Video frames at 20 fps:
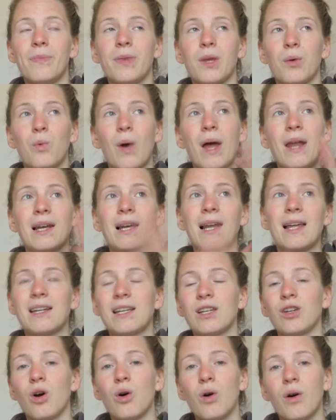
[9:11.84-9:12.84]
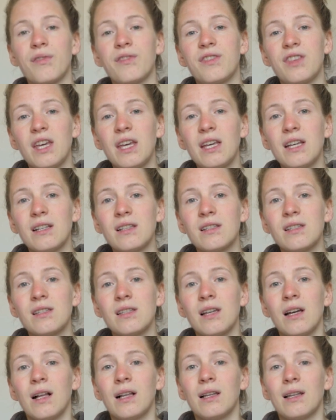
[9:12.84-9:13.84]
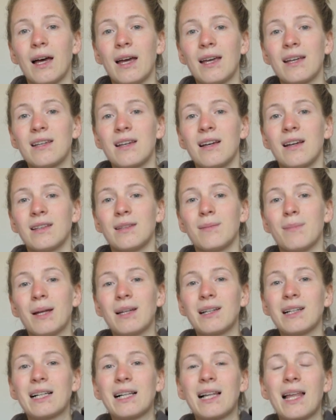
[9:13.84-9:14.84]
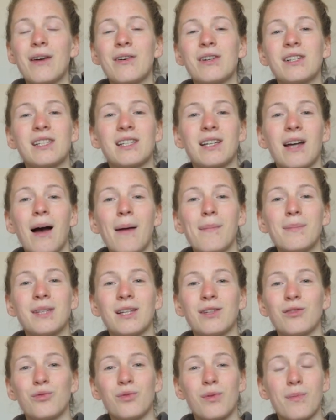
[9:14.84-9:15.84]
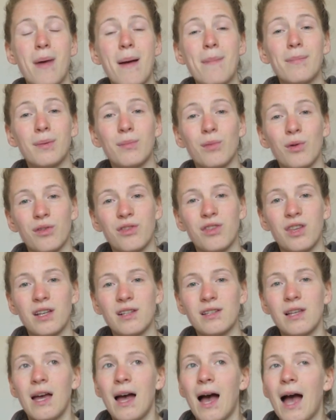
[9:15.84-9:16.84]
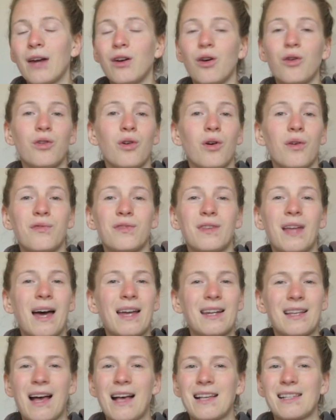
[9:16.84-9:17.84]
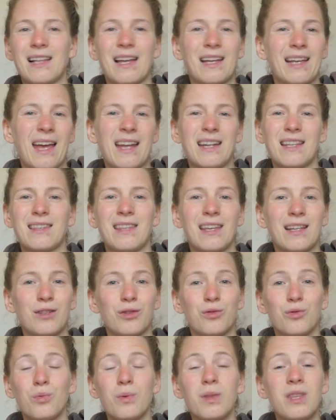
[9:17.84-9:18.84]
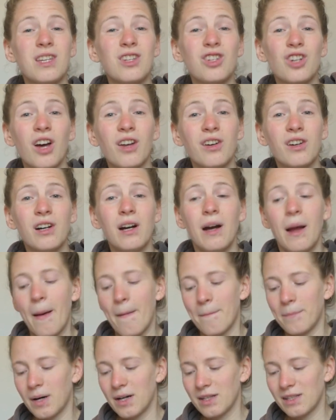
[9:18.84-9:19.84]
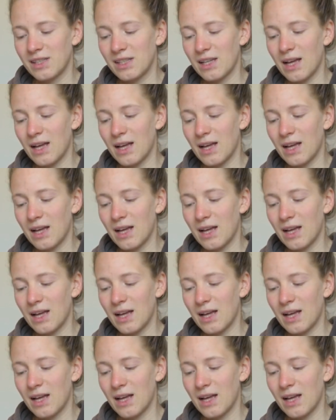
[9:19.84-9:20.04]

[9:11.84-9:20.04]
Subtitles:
when letting go of things, like the mental clarity comes and you remember more things. I don't know if that has like anything to do with each other, but